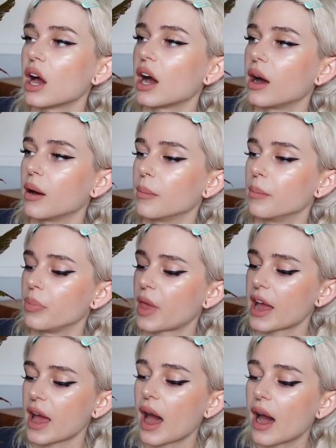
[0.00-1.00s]

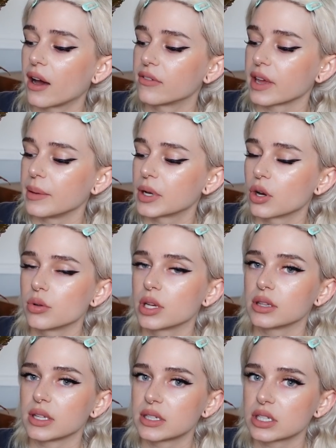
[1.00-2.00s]
I have a
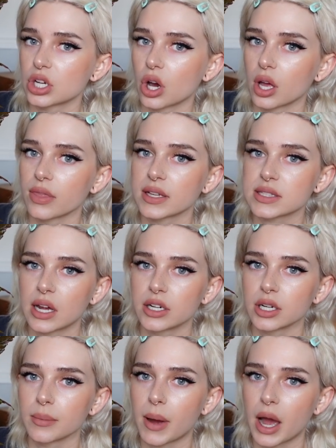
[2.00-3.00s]
Begonia Linda Dawn that's
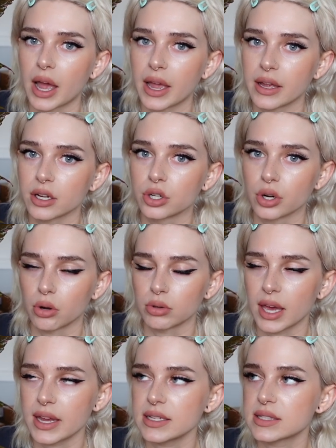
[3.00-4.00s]
under my grow
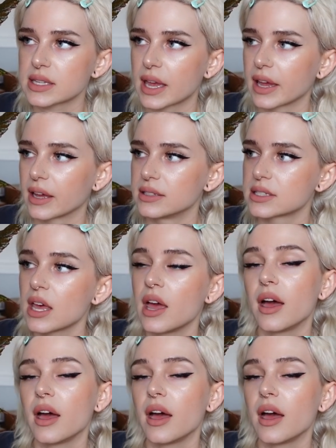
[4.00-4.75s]
lights, and